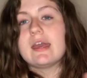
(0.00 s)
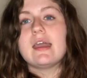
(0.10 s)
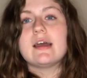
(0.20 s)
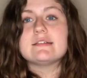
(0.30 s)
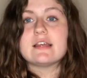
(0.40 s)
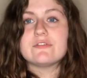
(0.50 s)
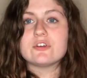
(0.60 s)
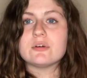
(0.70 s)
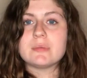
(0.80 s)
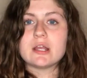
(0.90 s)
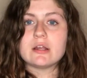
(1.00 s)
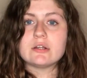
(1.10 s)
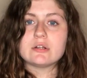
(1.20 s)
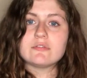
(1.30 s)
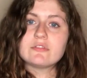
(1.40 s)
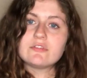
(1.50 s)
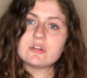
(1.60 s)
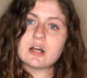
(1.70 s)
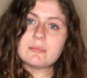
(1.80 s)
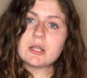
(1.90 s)
And if you're married, or even if
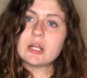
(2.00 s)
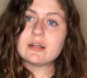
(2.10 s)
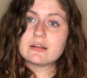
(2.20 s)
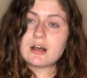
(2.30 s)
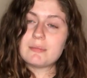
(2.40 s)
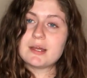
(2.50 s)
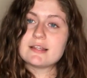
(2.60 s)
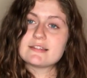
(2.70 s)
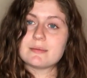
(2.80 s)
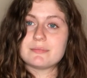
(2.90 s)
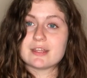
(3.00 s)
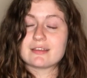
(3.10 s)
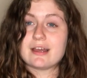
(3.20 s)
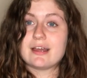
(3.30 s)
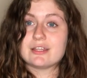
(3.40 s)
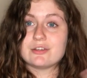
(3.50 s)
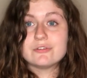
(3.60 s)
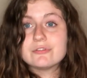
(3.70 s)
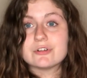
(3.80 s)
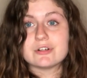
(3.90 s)
you're not married, comment something that
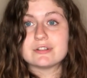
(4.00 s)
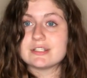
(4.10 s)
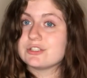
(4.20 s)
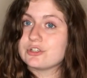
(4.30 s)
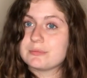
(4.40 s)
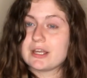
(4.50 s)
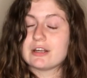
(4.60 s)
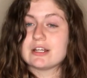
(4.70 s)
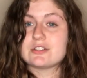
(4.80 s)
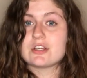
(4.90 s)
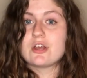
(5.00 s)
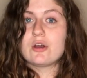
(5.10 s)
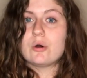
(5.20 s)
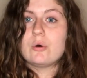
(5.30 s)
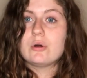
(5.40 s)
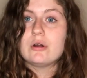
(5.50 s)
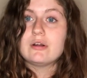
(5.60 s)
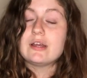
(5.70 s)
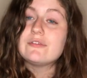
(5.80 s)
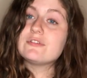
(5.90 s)
you've learned in your marriage,
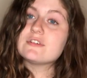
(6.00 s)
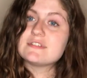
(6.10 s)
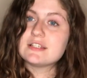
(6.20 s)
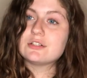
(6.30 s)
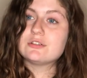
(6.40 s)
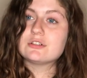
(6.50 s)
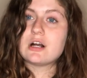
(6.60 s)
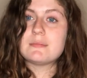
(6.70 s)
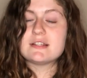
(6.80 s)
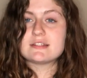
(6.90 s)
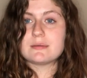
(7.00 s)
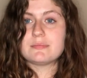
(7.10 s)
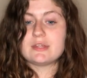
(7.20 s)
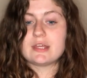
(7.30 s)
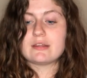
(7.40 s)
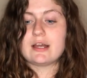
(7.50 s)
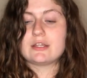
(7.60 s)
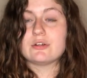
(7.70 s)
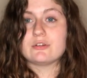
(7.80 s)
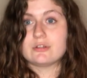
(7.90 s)
or if you're single, comment something
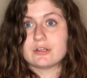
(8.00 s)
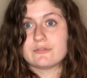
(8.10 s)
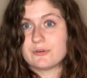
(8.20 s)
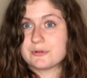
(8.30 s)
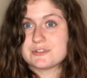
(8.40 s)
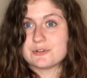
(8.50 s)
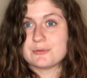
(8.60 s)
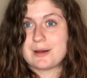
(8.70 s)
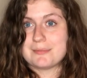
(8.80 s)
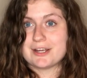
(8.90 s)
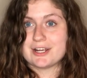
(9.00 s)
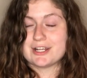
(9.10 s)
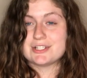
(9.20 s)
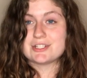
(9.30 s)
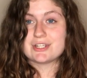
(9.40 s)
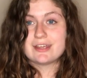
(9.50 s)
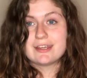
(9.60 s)
that you're looking forward to about marriage